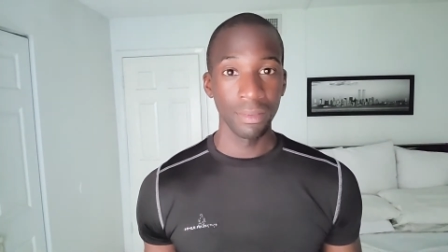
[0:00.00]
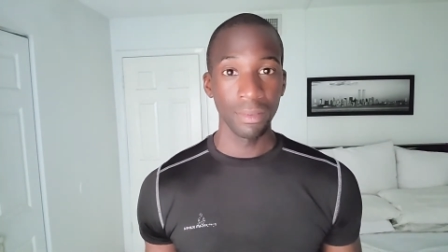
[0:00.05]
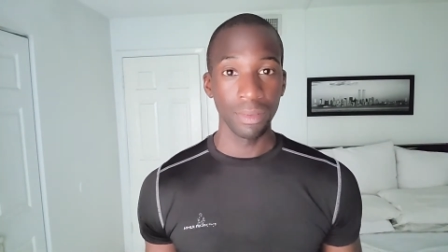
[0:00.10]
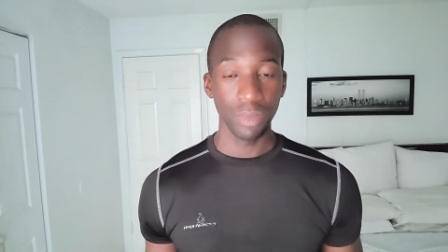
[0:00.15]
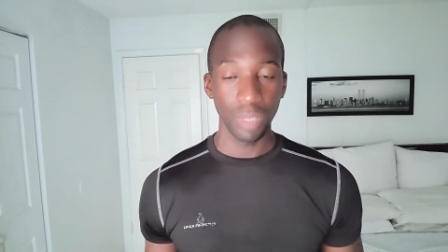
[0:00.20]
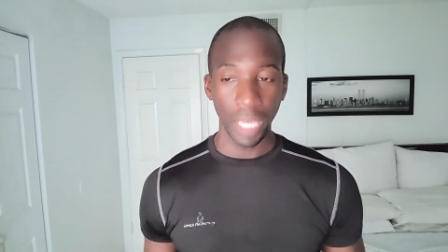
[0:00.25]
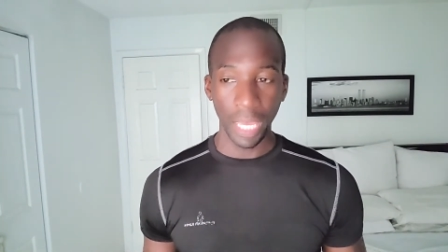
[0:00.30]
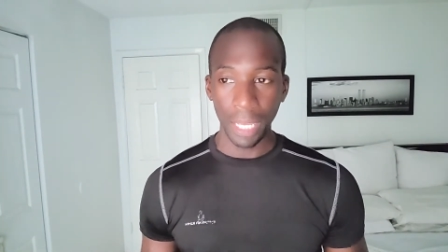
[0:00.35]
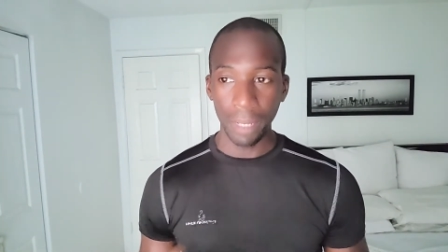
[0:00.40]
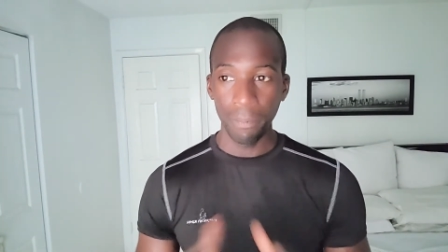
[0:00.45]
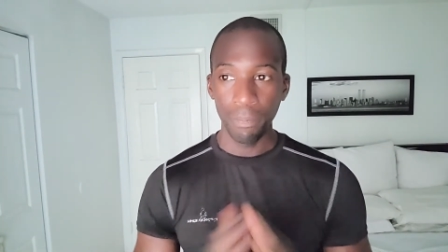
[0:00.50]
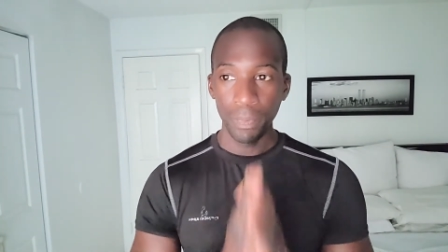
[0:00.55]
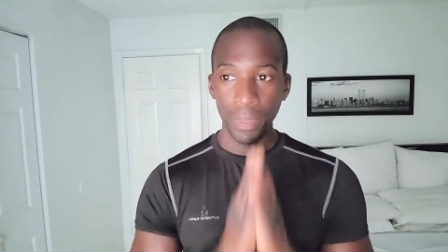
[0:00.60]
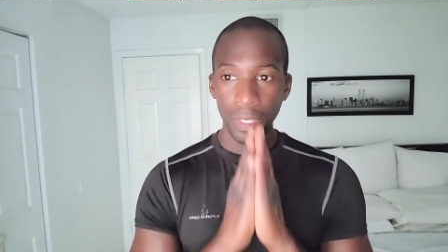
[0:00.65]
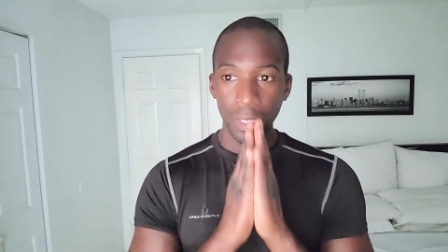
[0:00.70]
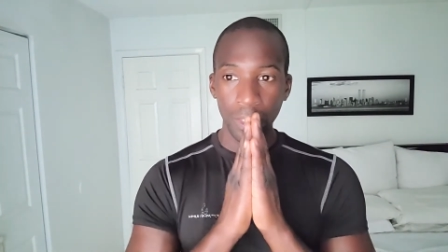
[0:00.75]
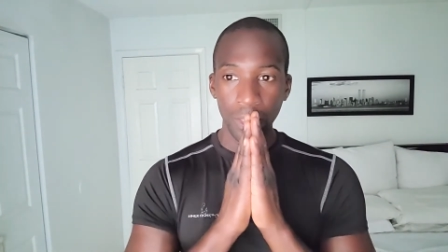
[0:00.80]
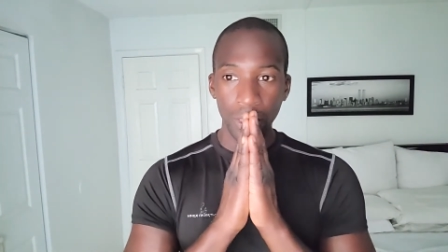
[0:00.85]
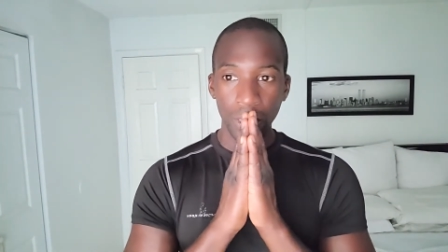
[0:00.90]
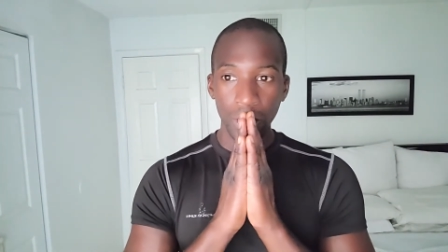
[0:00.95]
okay?
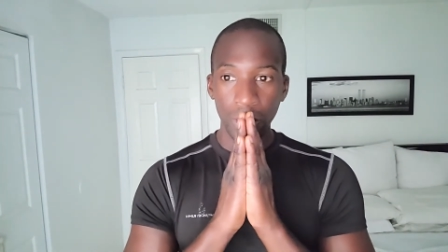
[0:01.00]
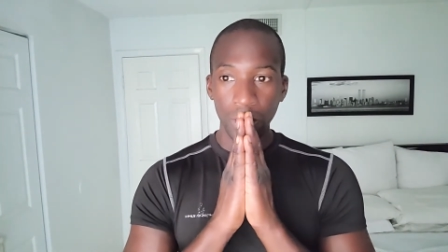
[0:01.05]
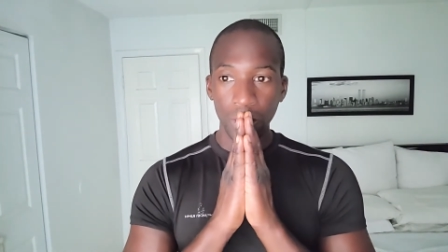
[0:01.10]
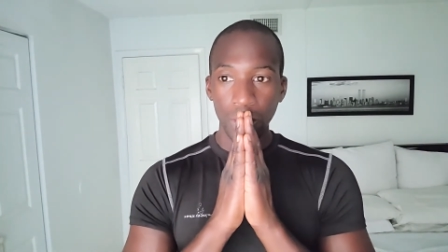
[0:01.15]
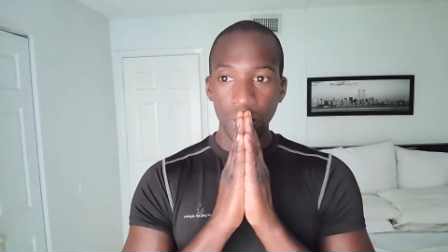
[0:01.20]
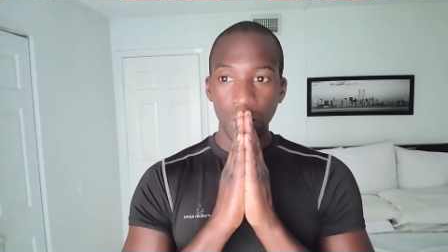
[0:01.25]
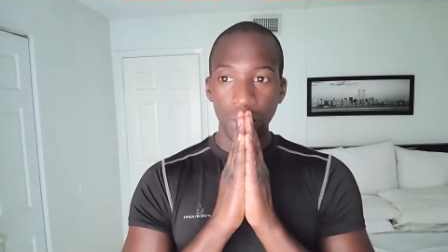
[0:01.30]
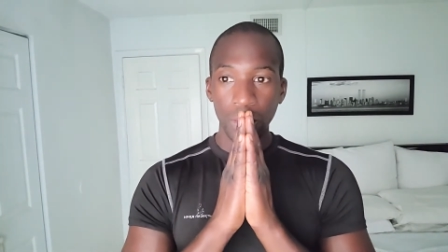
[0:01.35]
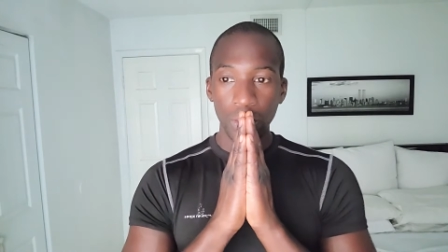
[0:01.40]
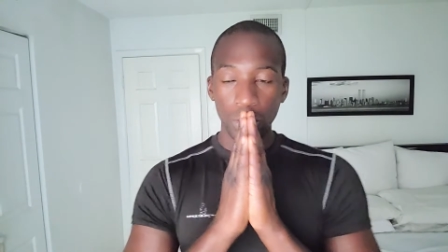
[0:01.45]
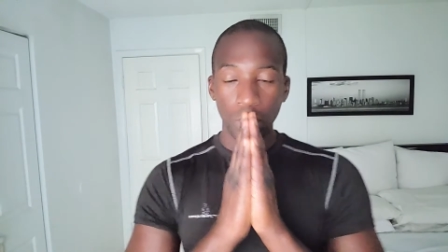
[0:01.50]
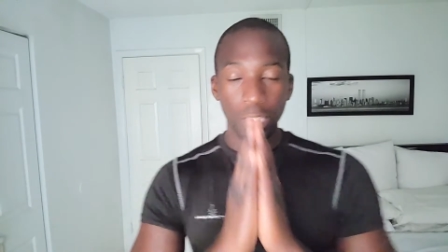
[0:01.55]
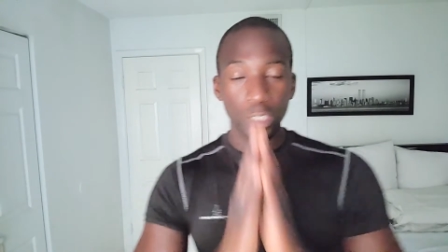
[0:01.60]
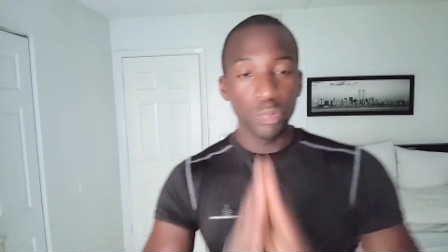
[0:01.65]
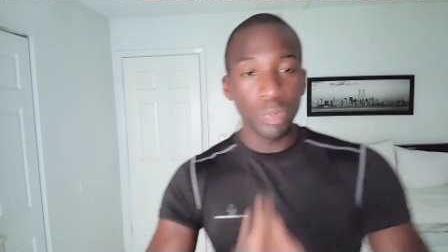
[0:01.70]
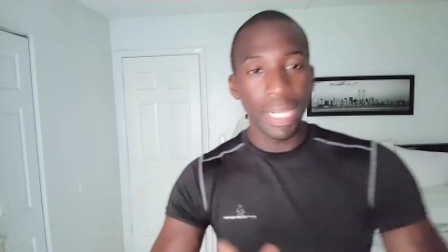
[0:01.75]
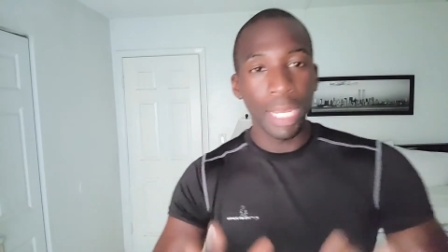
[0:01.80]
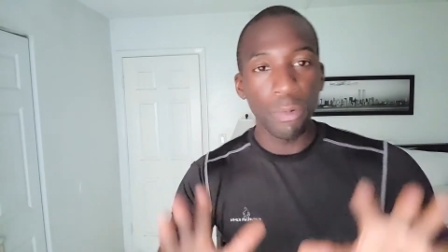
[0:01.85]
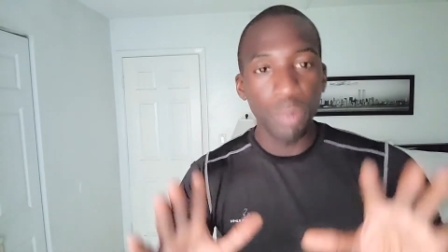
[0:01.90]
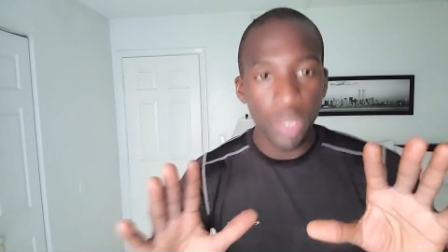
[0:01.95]
So that's
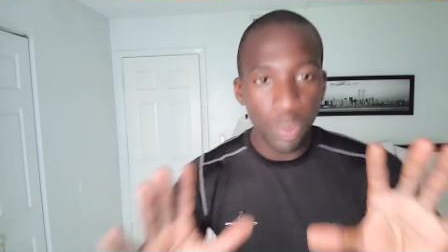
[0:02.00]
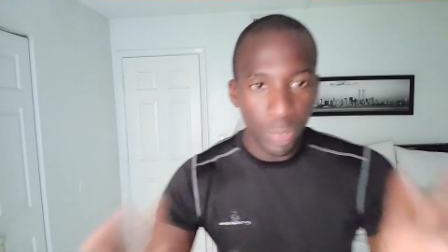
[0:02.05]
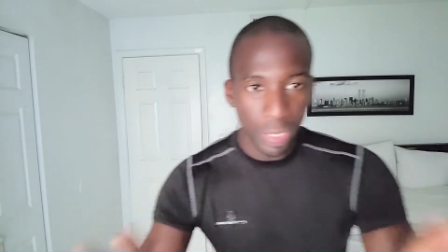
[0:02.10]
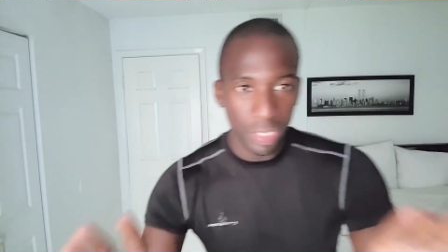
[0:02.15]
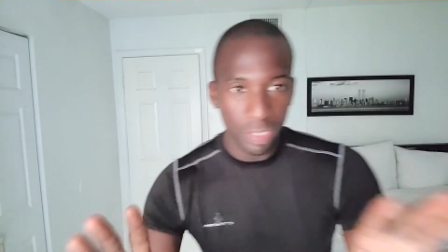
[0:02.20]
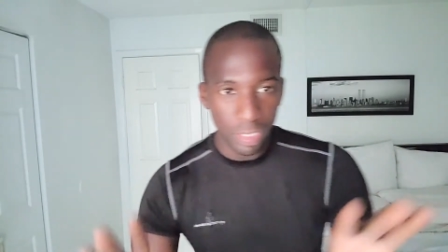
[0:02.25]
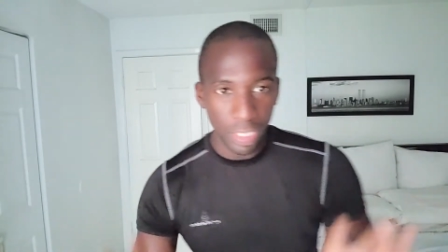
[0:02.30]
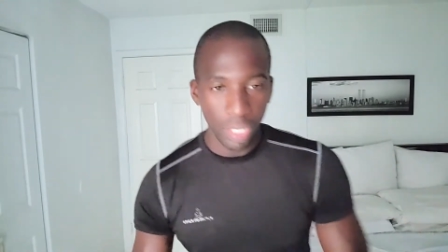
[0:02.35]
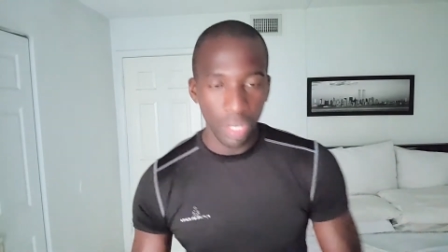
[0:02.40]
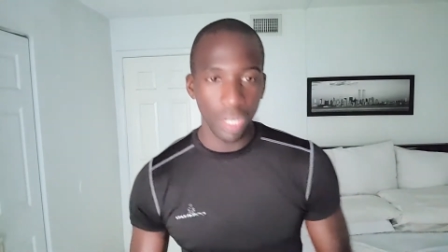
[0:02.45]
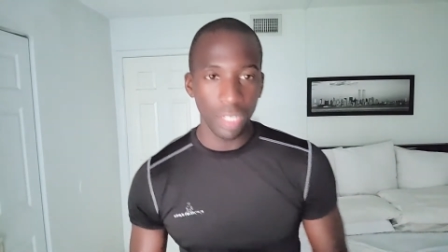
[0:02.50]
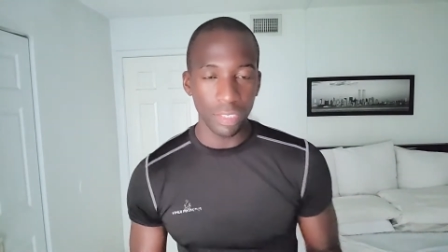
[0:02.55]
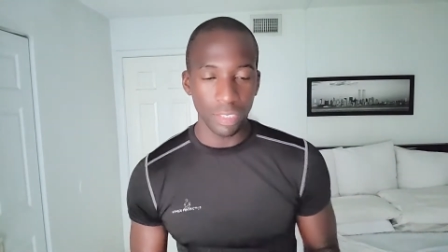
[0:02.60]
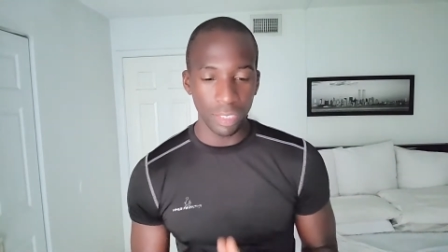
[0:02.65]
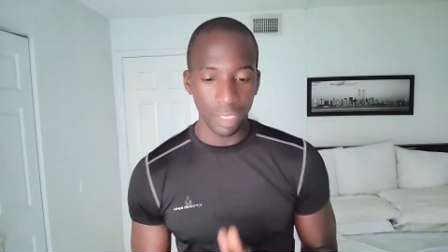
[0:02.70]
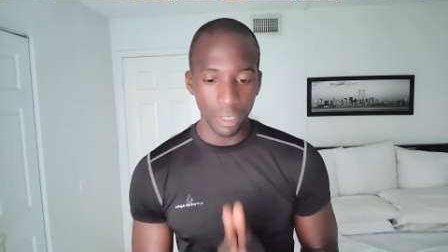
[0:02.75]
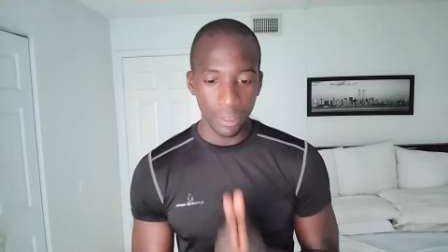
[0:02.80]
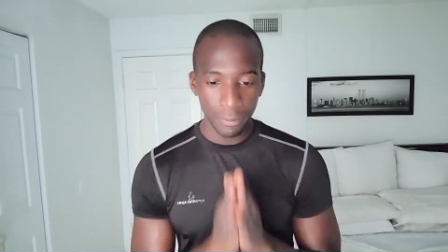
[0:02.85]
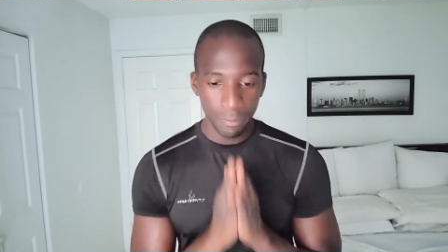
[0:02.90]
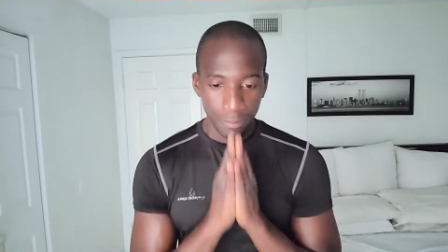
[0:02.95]
what I really want to say
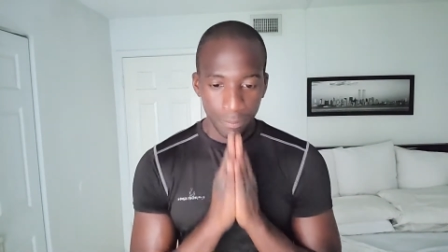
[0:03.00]
also.